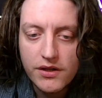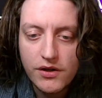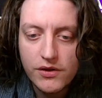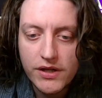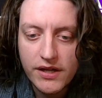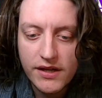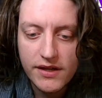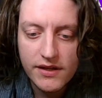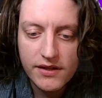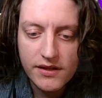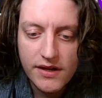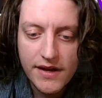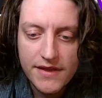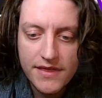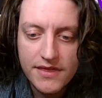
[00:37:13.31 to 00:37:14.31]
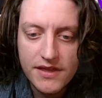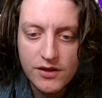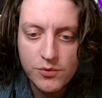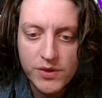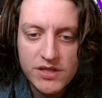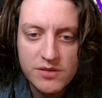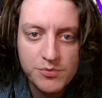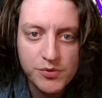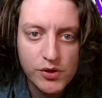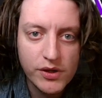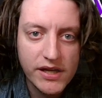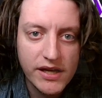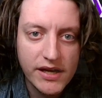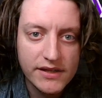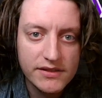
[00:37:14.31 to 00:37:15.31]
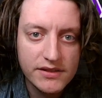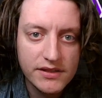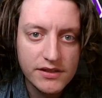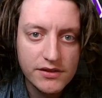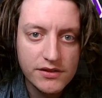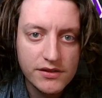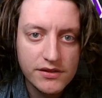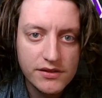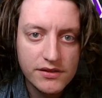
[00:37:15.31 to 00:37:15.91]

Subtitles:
Okay, I think we deploy Iden here.